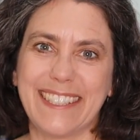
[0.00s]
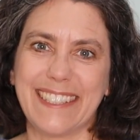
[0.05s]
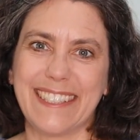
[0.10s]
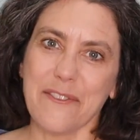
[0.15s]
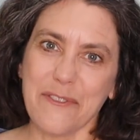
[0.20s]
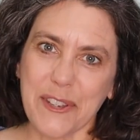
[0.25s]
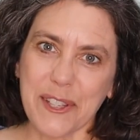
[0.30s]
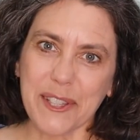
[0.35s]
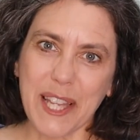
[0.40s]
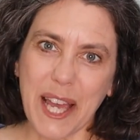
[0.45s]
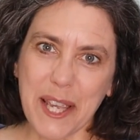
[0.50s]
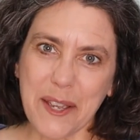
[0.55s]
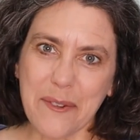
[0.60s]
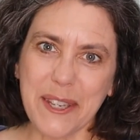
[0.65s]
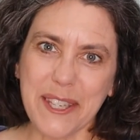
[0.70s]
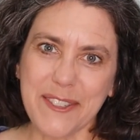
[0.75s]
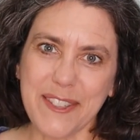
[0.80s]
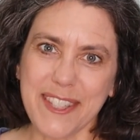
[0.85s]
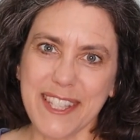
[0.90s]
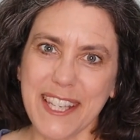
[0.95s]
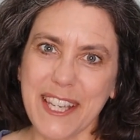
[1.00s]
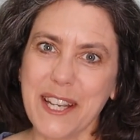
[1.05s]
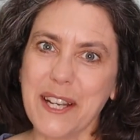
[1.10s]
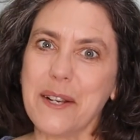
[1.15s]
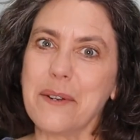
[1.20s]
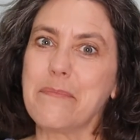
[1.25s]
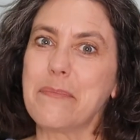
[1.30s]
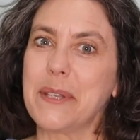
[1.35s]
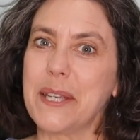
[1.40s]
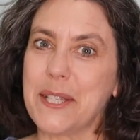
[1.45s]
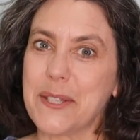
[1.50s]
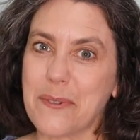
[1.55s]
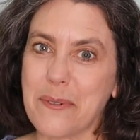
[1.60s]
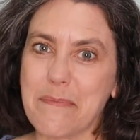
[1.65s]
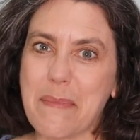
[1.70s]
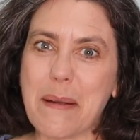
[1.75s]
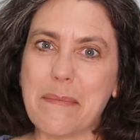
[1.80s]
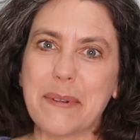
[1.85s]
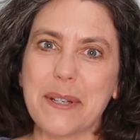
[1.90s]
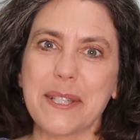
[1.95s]
If you like what you see here, please
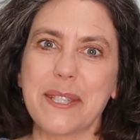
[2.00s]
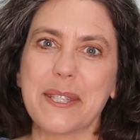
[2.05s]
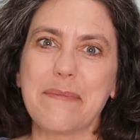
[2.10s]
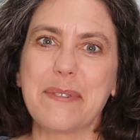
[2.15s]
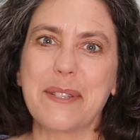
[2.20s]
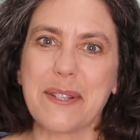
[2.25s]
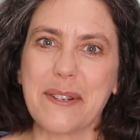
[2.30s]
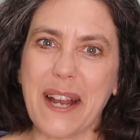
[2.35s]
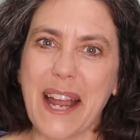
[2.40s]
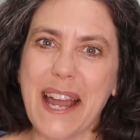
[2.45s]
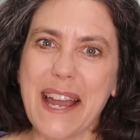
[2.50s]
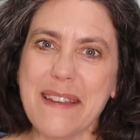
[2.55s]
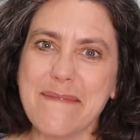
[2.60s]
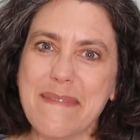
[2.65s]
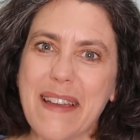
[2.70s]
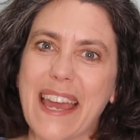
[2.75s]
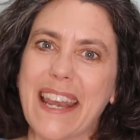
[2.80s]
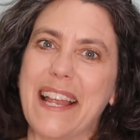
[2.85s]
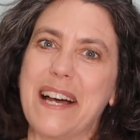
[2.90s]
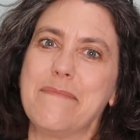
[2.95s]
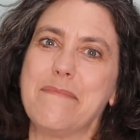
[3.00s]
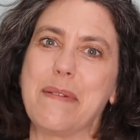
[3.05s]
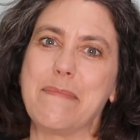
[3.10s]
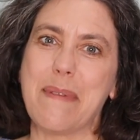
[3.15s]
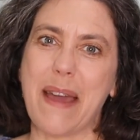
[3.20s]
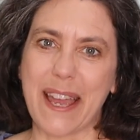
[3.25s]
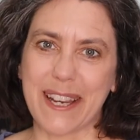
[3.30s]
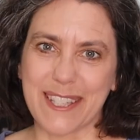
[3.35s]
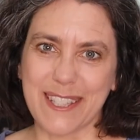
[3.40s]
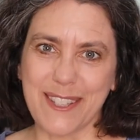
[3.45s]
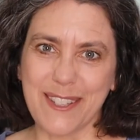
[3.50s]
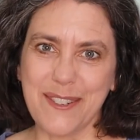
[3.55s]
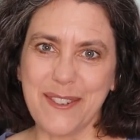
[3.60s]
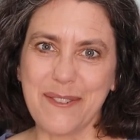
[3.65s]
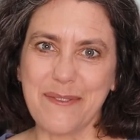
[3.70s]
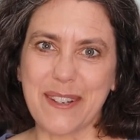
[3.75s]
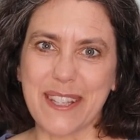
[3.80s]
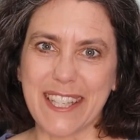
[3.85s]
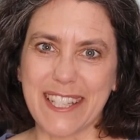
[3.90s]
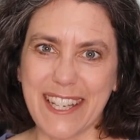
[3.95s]
remember to subscribe, and I'll be back
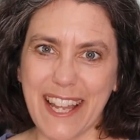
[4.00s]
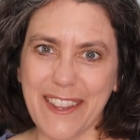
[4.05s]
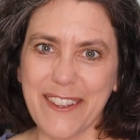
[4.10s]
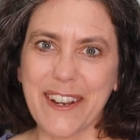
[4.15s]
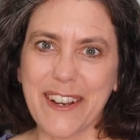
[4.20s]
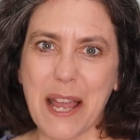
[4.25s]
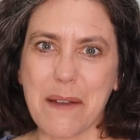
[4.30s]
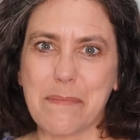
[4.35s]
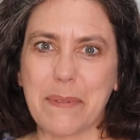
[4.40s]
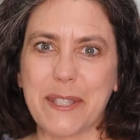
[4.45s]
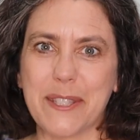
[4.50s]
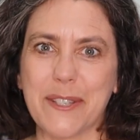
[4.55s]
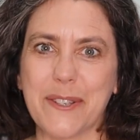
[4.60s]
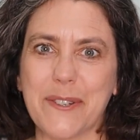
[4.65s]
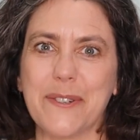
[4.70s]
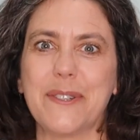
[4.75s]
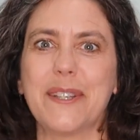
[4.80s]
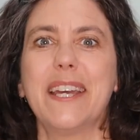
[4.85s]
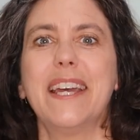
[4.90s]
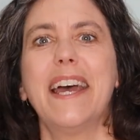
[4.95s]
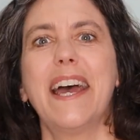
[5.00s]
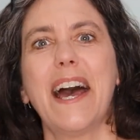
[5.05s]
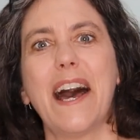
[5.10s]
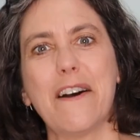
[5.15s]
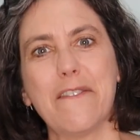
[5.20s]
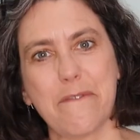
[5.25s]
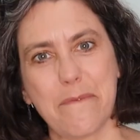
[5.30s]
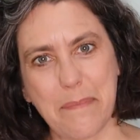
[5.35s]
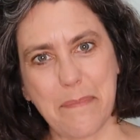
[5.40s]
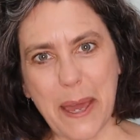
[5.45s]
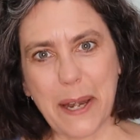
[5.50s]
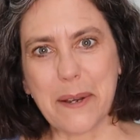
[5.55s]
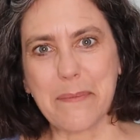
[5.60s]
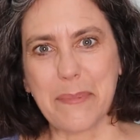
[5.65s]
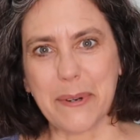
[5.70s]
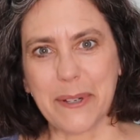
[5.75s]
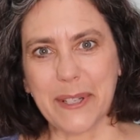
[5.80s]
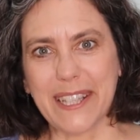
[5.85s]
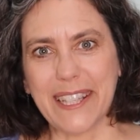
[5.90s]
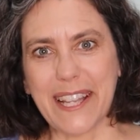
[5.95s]
soon with another episode of Better Book